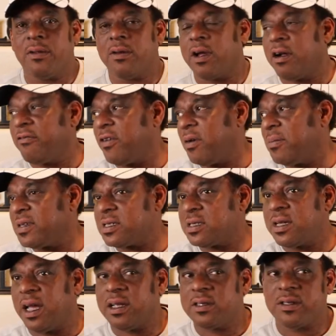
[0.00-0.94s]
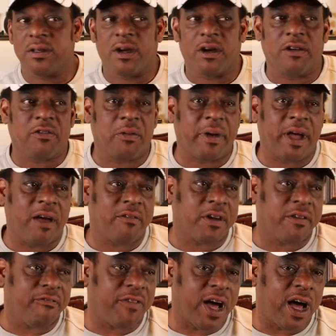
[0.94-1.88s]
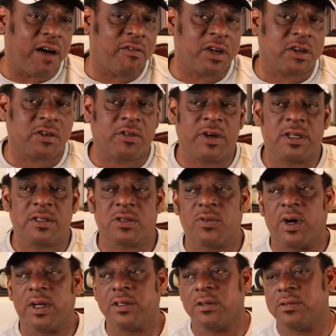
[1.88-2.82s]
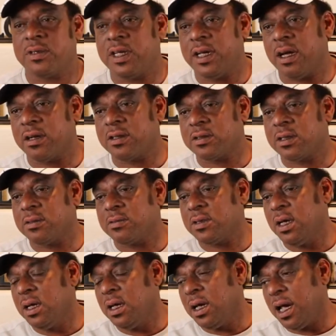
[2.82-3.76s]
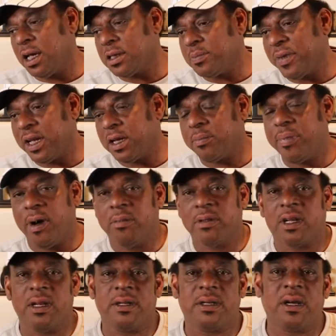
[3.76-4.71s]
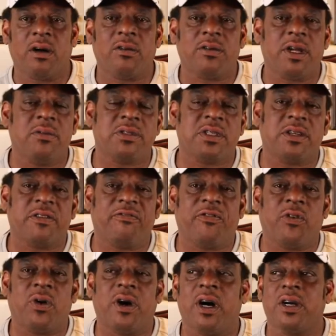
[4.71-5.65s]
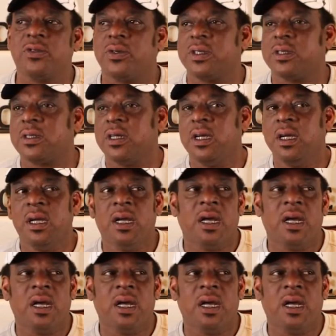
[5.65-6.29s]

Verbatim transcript: You learn from mistakes. You learn from having a 500 credit score. I know D. Anderson has made it publicly known. He was in the 400s.